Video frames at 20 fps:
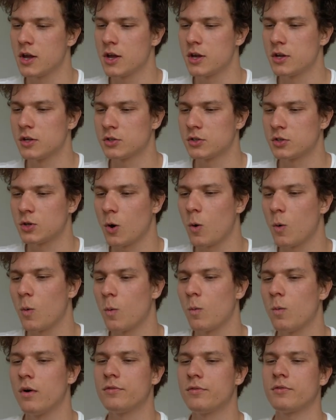So
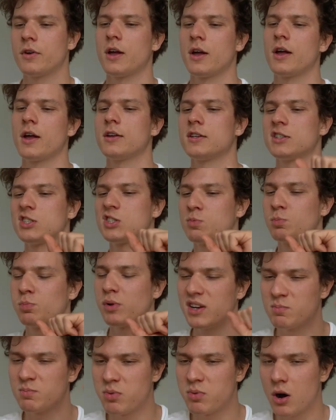with
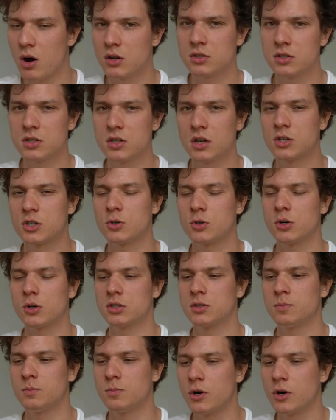split pawns across
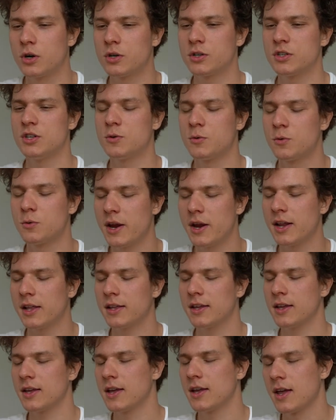the board, you
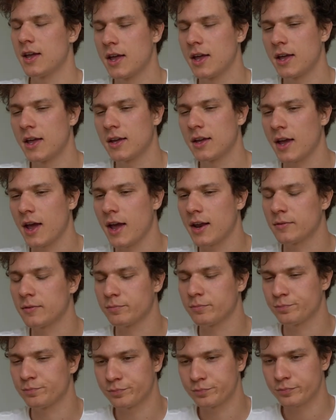really can
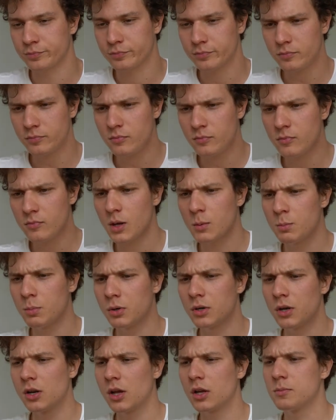put
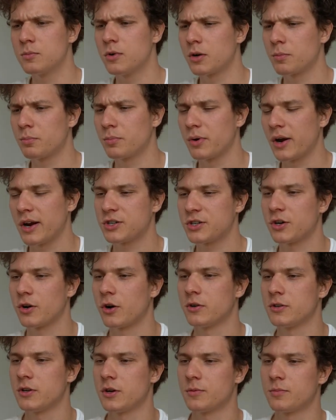a lot more pressure
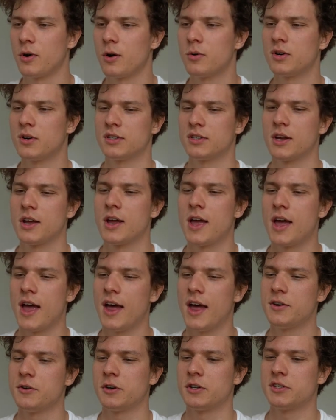on your opponent,
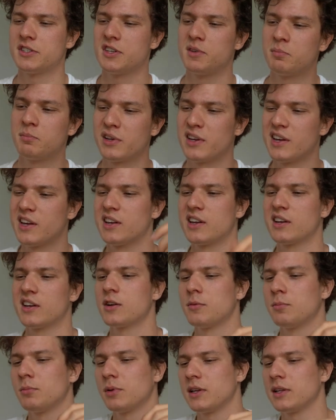and you're simply in a
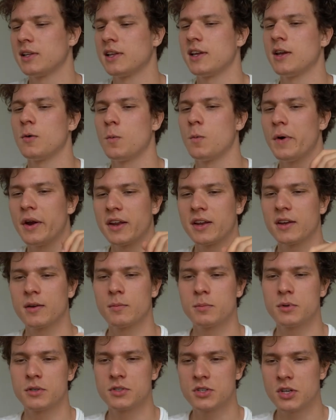completely winning
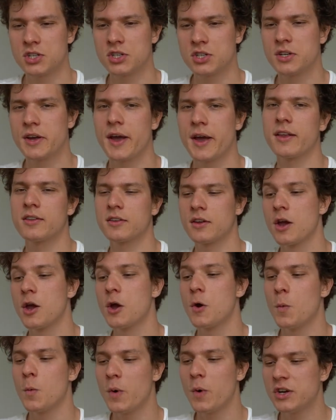position, and
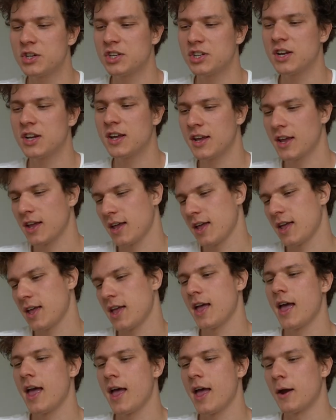Vishy
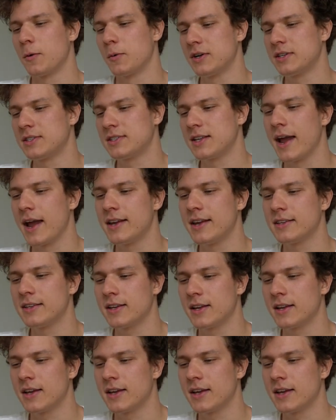resigned in